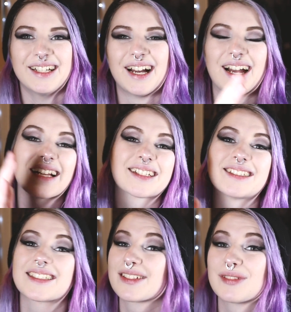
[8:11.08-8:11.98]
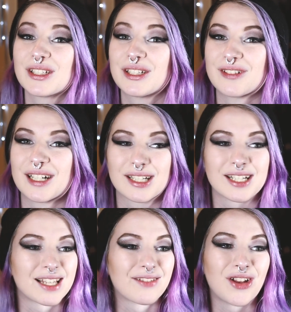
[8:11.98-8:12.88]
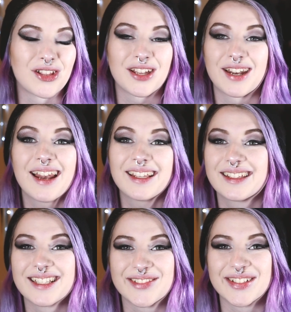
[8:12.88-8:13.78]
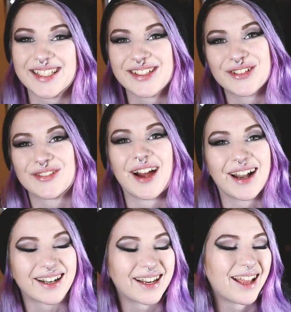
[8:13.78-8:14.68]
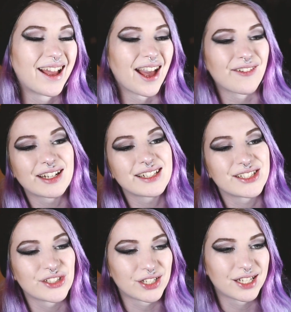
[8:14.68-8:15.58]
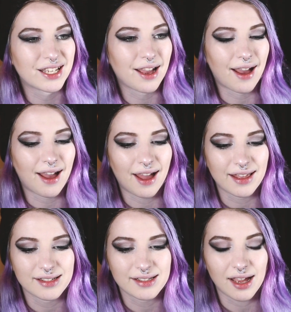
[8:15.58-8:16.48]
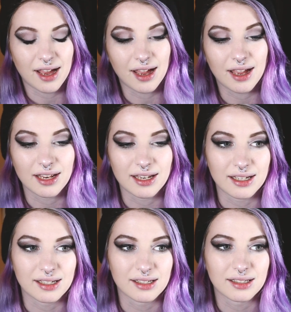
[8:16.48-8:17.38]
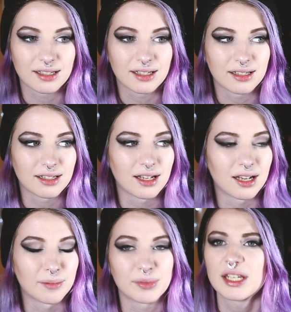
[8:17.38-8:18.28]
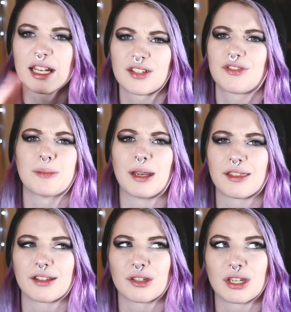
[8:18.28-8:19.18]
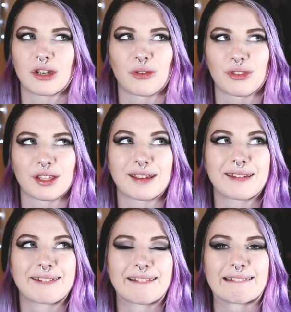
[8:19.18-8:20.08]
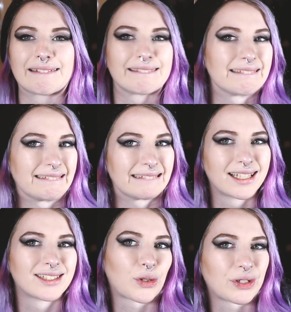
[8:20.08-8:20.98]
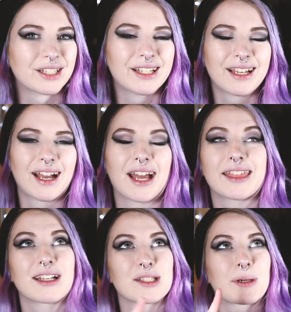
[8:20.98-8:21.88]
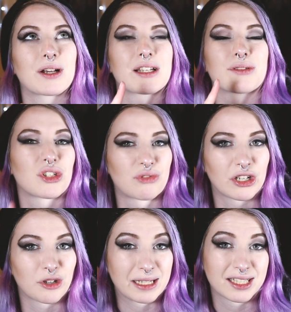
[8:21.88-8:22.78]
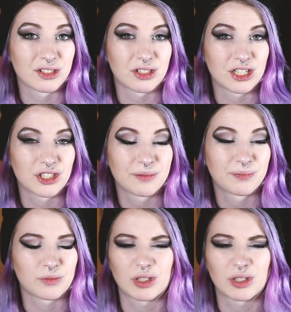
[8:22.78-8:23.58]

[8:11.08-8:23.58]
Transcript: I actually did some uni work because I've not done any this week so far. I went into uni and I didn't actually film anything in uni, I don't think. Sorry. I think it's because I was just writing on my dissertation.